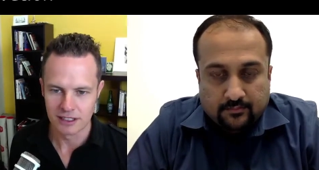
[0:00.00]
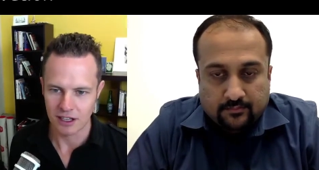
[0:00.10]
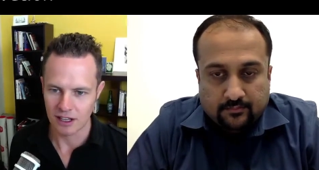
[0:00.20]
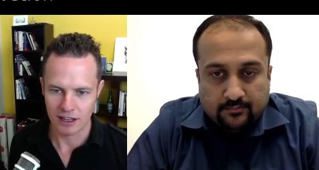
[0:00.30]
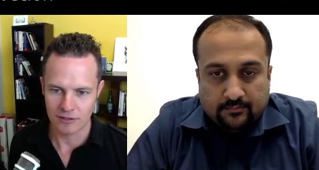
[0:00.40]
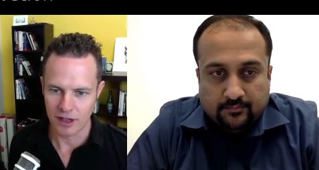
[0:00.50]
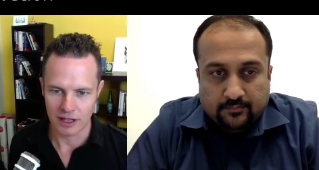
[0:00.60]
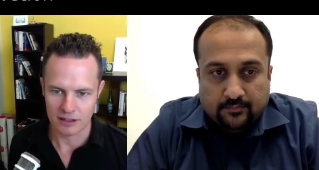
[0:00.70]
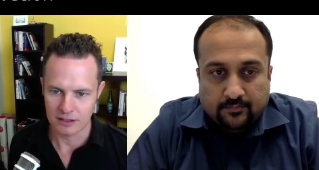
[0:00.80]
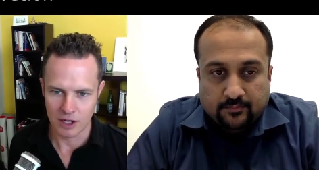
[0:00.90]
Speaker 1: I love
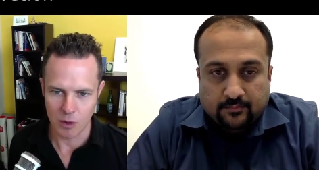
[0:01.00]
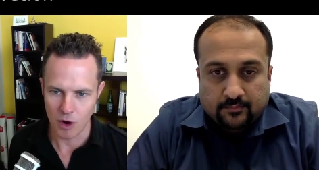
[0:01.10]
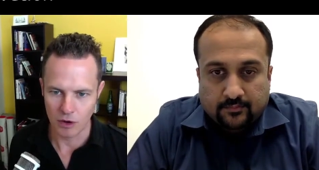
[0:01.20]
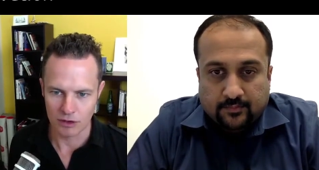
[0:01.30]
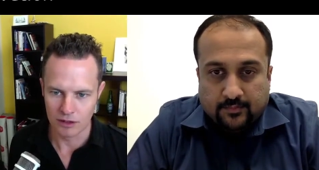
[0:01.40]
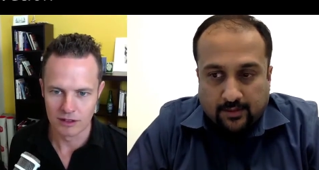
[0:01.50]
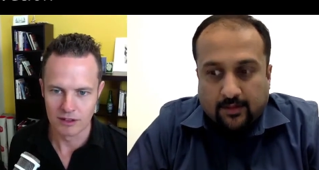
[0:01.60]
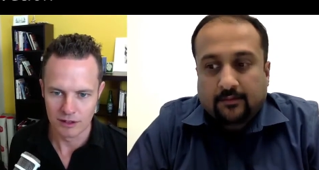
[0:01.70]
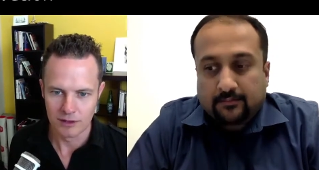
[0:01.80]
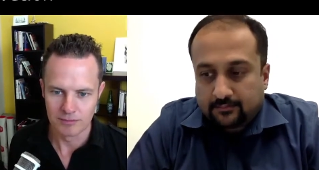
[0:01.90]
that quote.
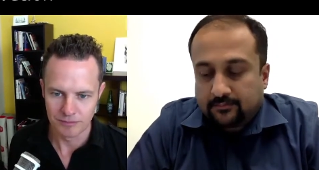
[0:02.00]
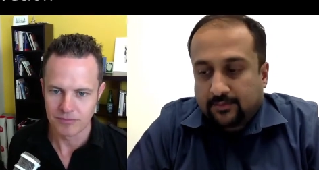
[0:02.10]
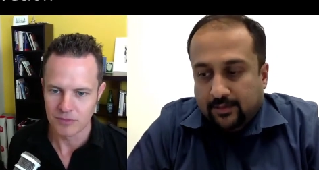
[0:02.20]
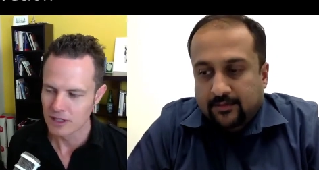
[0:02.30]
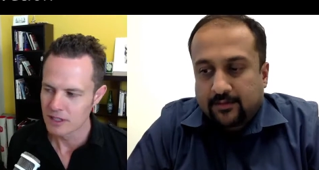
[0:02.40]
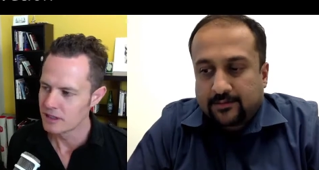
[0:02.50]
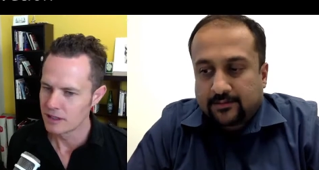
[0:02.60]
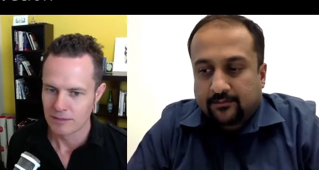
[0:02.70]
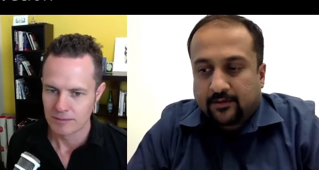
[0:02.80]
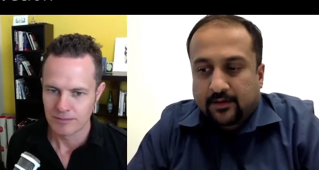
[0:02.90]
Speaker 2: Yeah. Yeah, I think it's
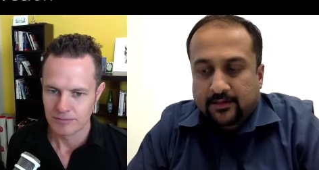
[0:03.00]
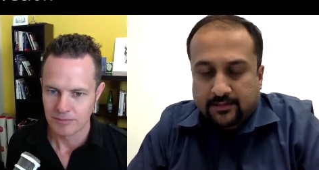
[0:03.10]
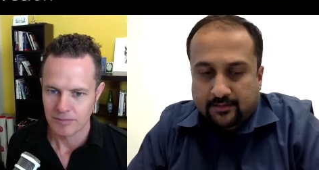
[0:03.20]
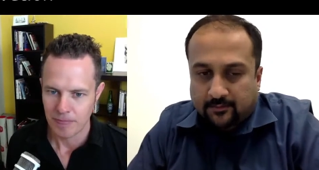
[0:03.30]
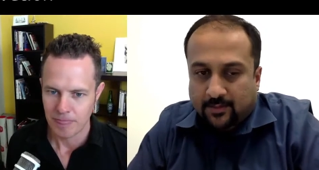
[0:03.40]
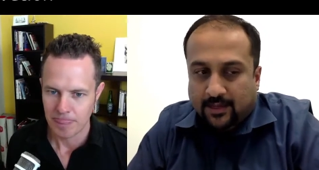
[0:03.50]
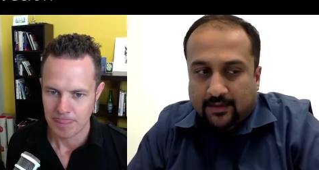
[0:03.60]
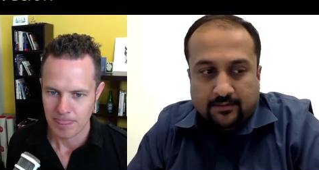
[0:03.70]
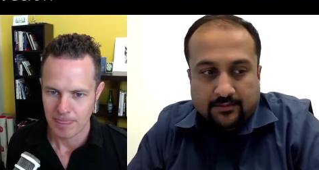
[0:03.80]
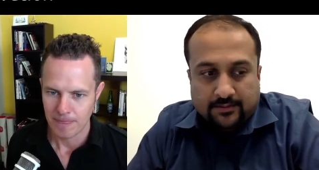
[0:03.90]
a variation of
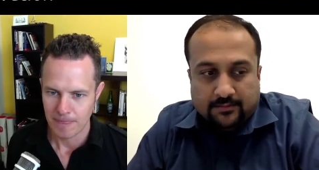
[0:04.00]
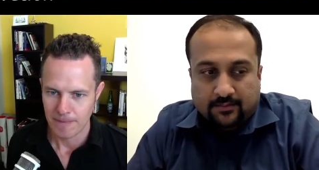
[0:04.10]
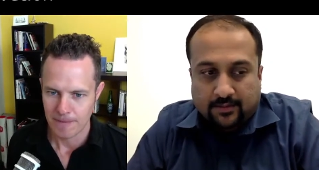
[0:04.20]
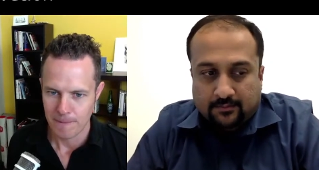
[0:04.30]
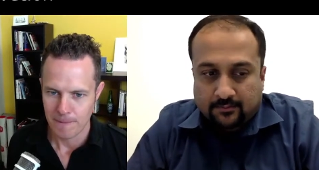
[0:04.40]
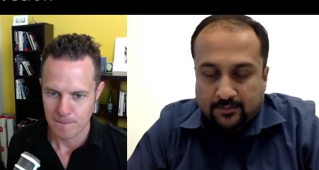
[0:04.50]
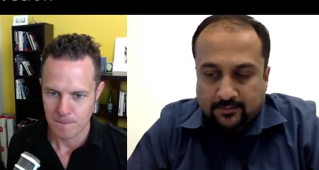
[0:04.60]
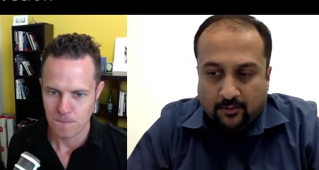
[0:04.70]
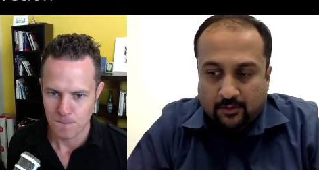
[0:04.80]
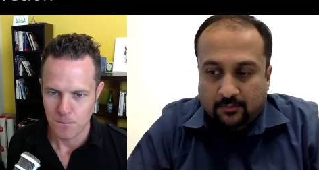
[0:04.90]
Patton's
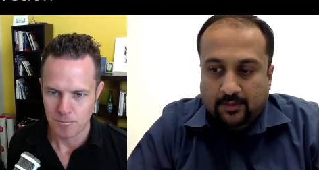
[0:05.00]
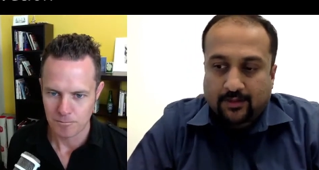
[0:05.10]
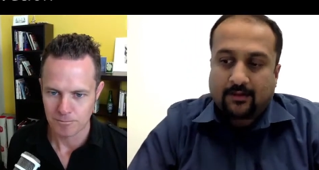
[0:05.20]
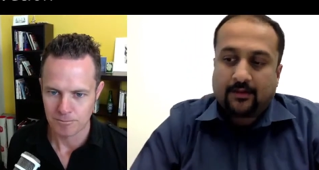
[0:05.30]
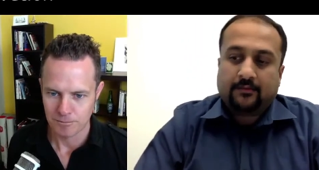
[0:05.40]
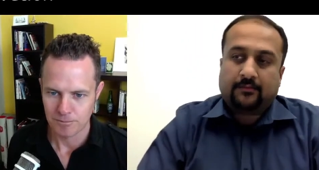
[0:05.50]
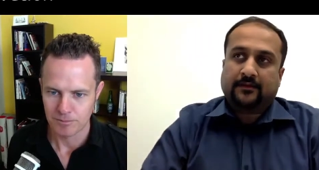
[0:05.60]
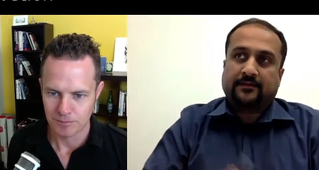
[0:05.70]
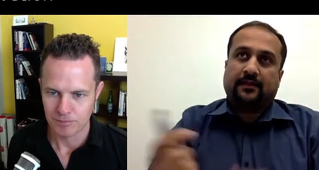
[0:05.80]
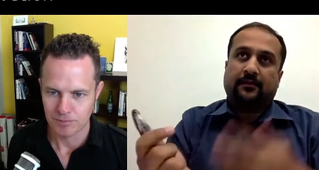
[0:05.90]
small, I'd rather
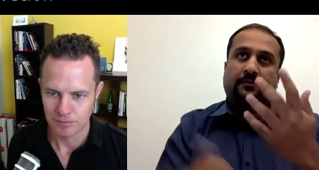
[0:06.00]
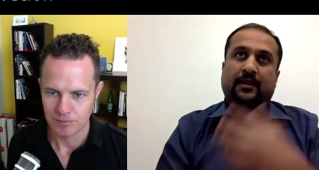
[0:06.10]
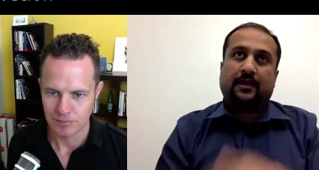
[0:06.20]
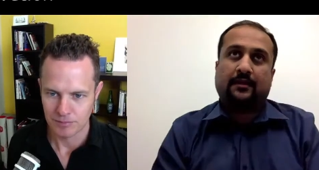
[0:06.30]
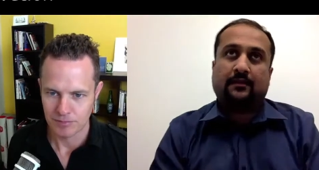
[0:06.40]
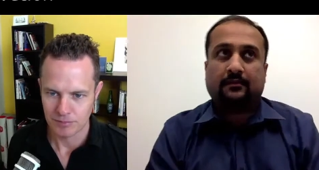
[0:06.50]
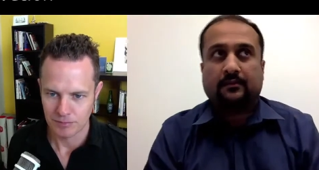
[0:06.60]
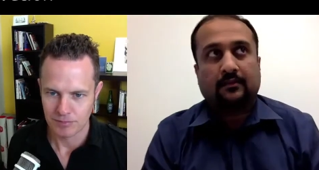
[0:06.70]
execute a plan,